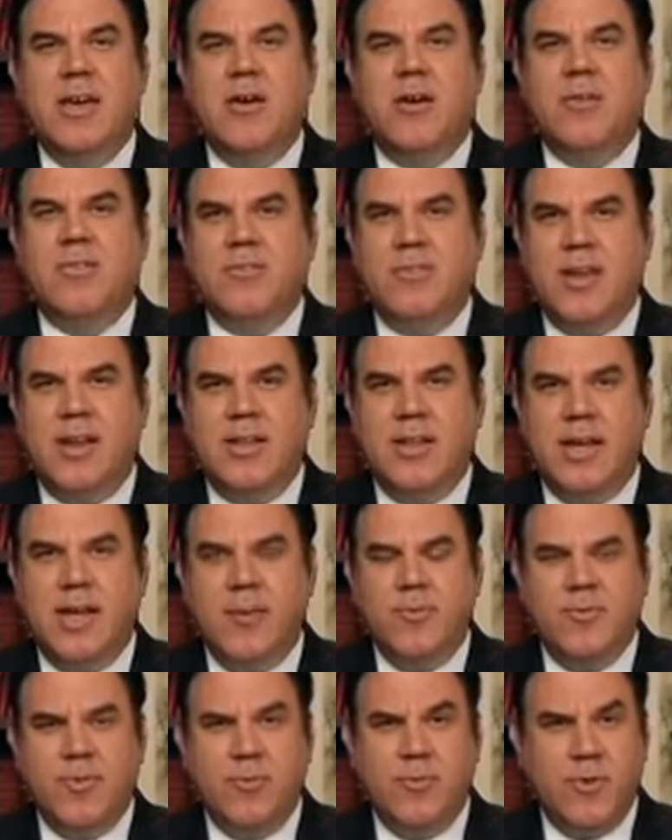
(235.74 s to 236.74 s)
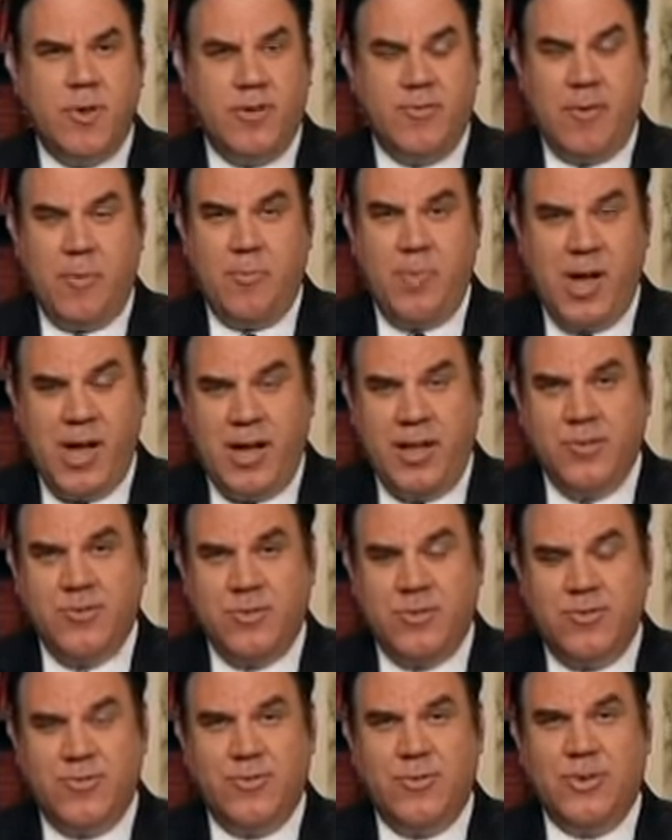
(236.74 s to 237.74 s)
here and sounding like I'm some kind of
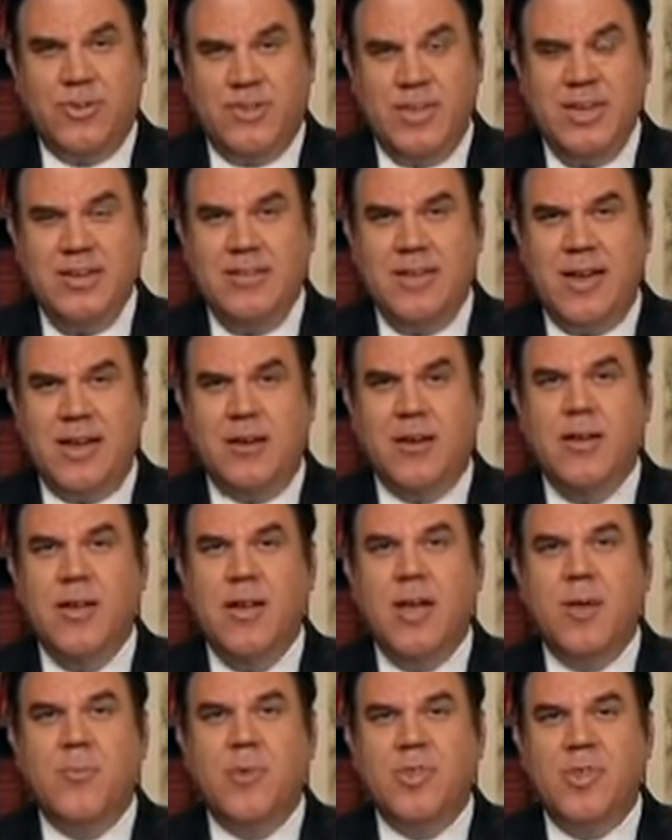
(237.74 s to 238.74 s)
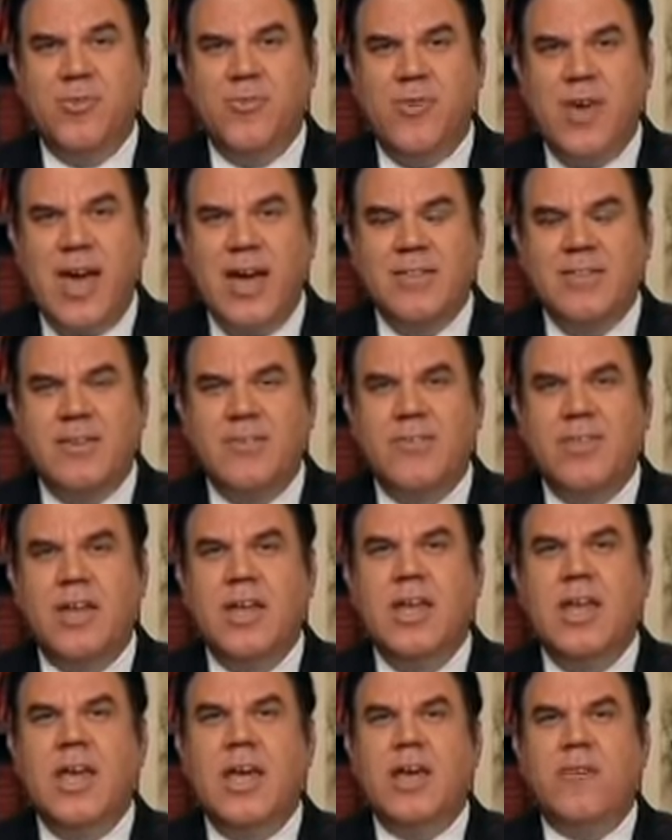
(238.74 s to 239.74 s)
apologist for a dictator, but the fact is
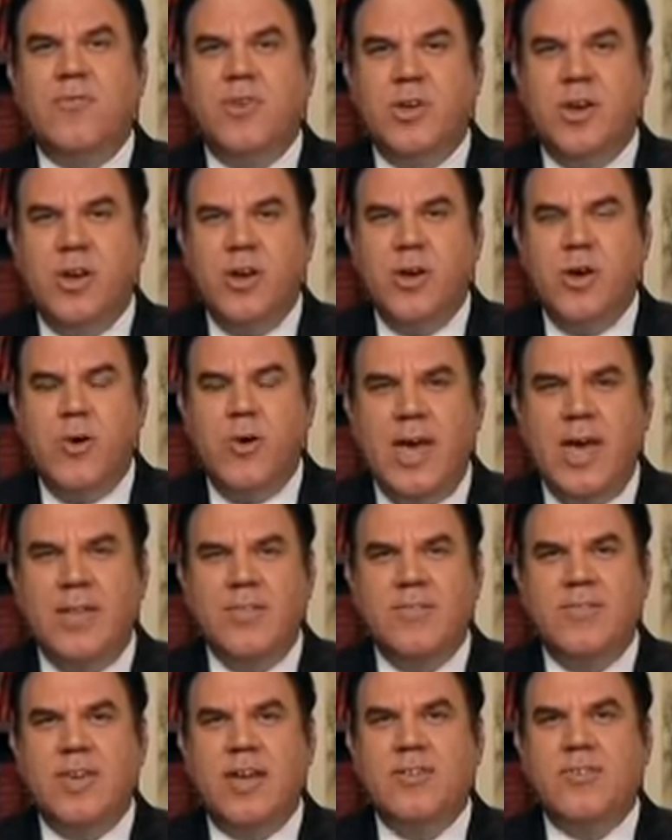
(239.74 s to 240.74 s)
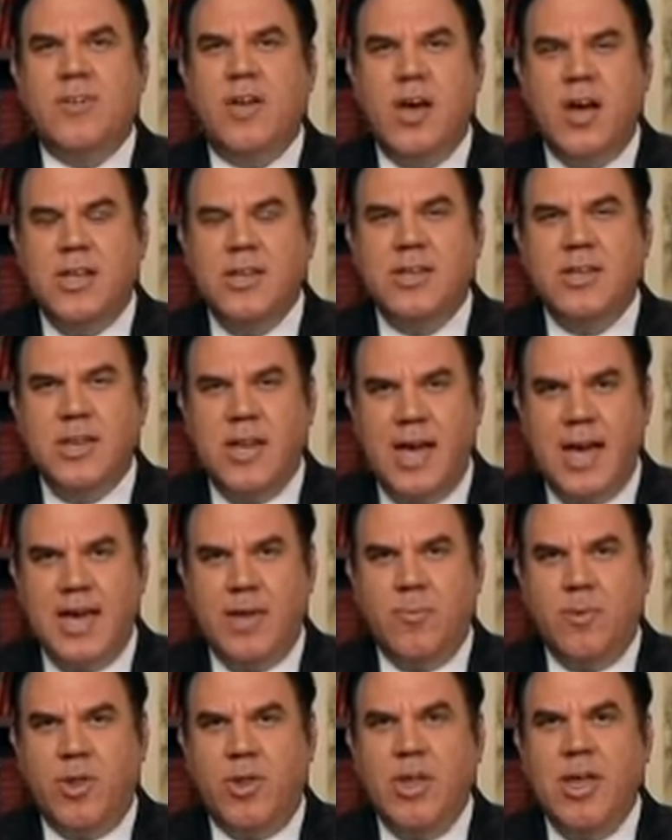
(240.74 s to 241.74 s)
that if you're going ahead and say it's
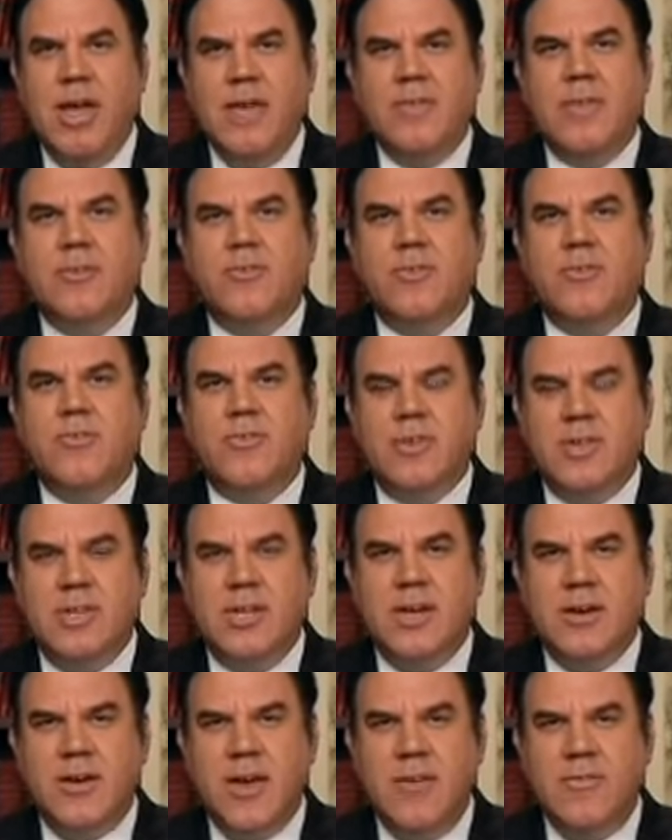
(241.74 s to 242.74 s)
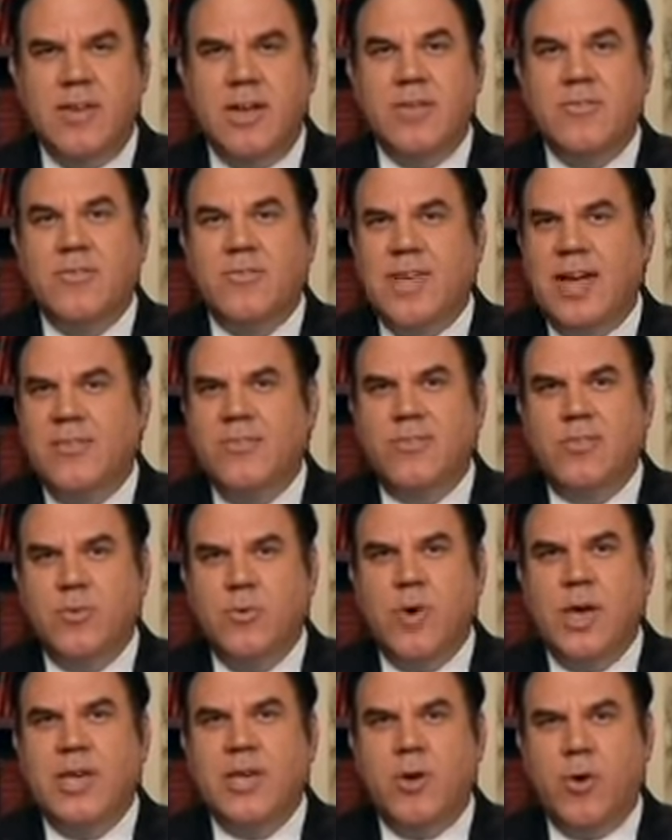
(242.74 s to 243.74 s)
undeniable that there's clear evidence, that's the
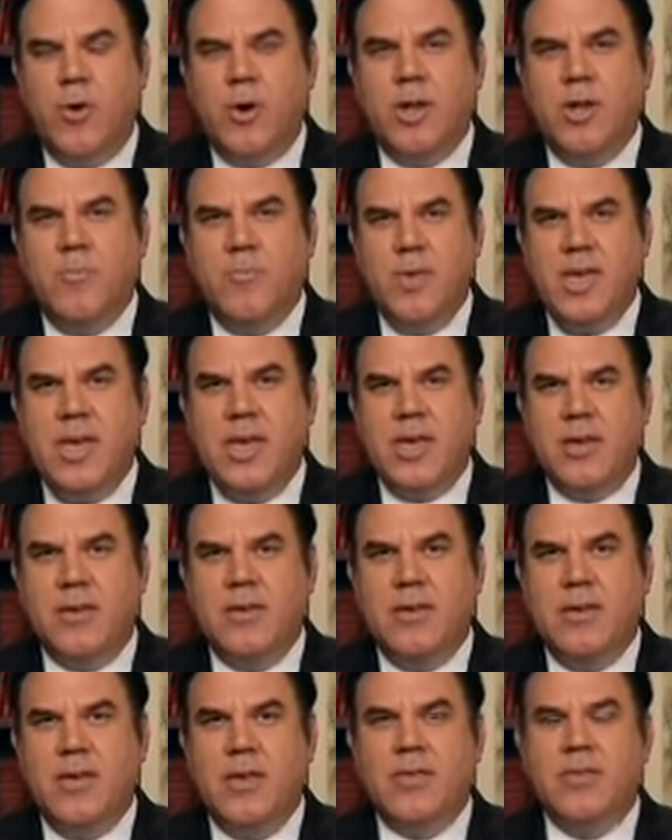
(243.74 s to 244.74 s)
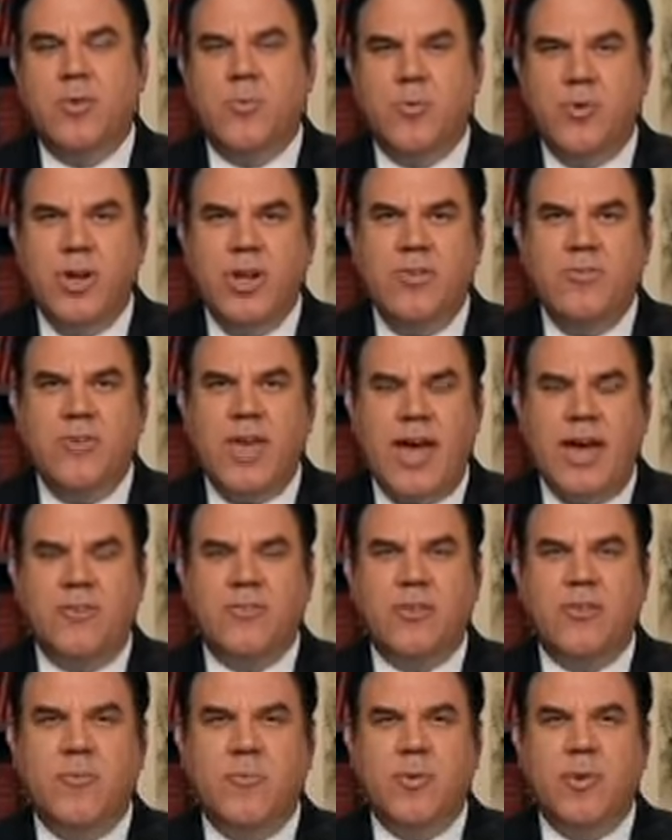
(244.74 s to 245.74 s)
way it ought to be. The British
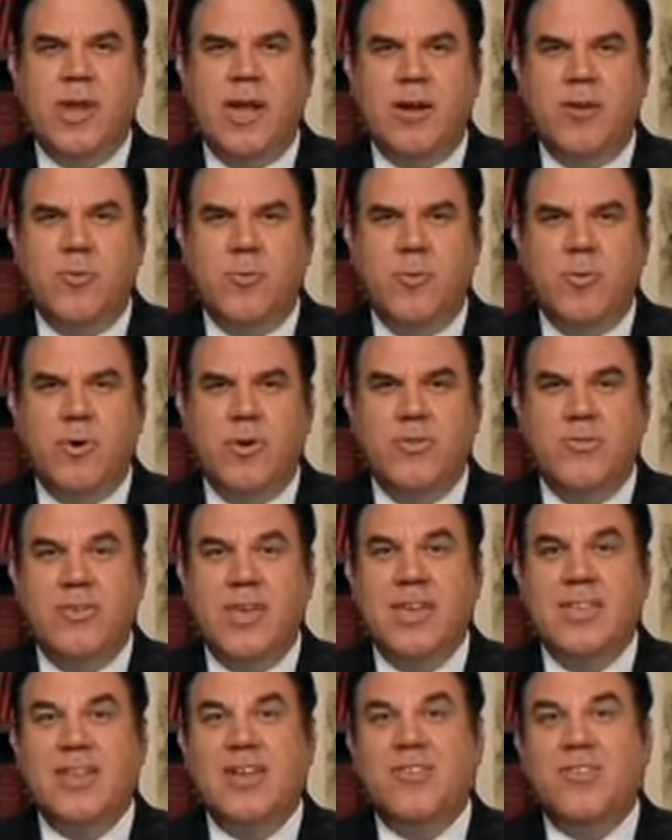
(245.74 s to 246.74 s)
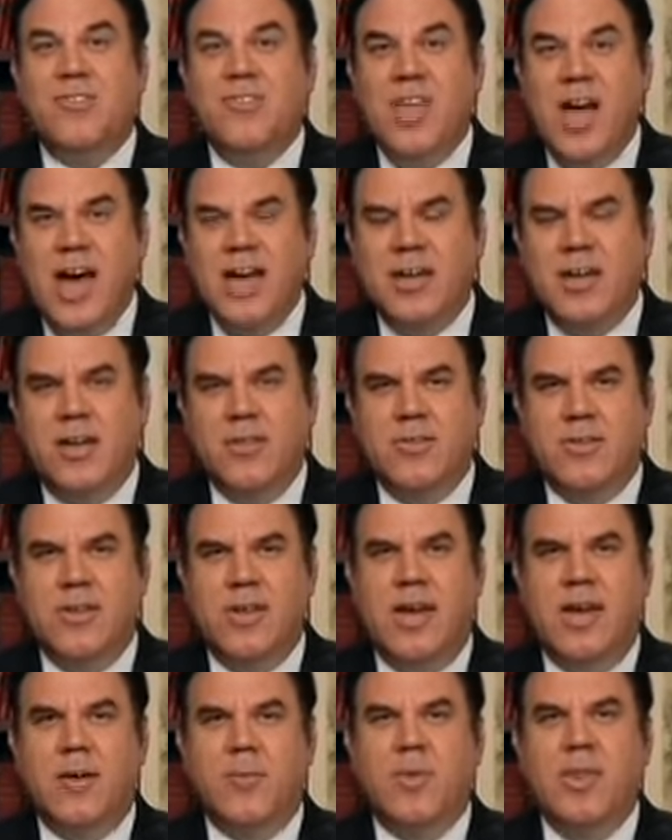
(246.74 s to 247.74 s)
actually have put out a report saying that it's not
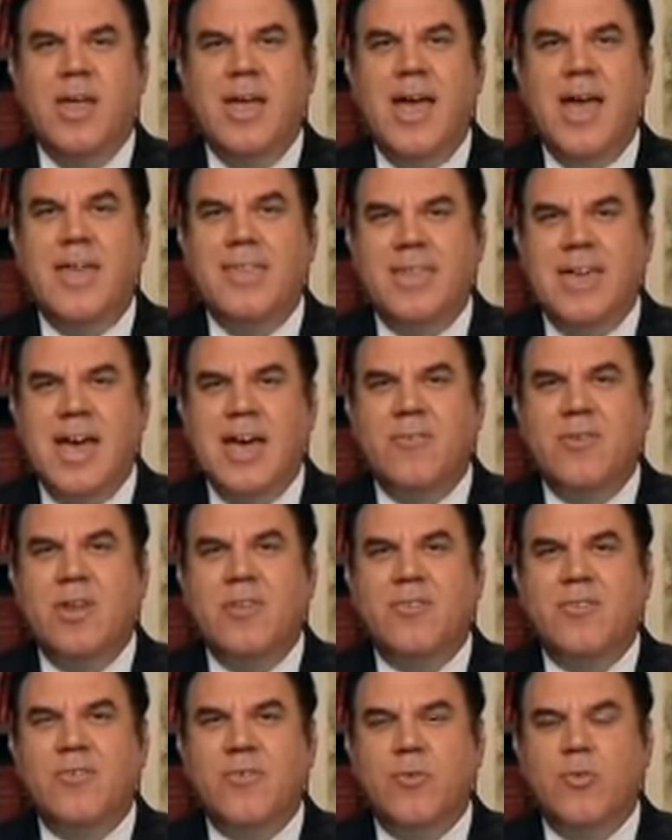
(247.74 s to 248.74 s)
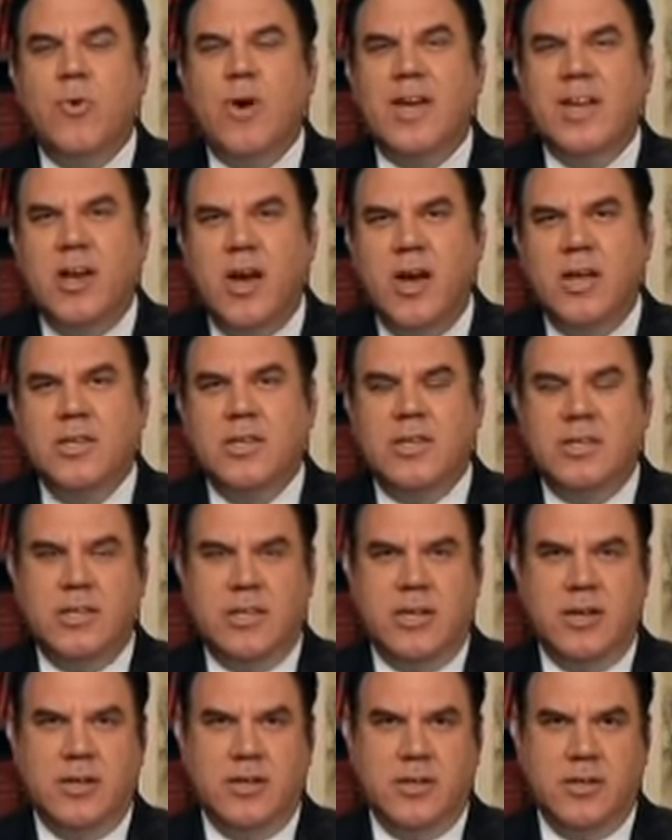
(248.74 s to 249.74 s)
undeniable, and the evidence is quite
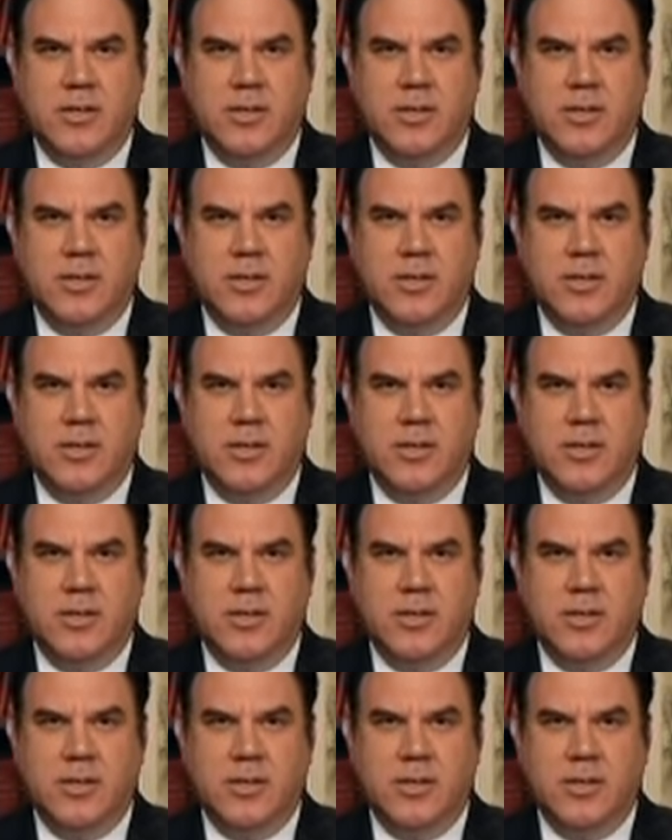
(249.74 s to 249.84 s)
unclear.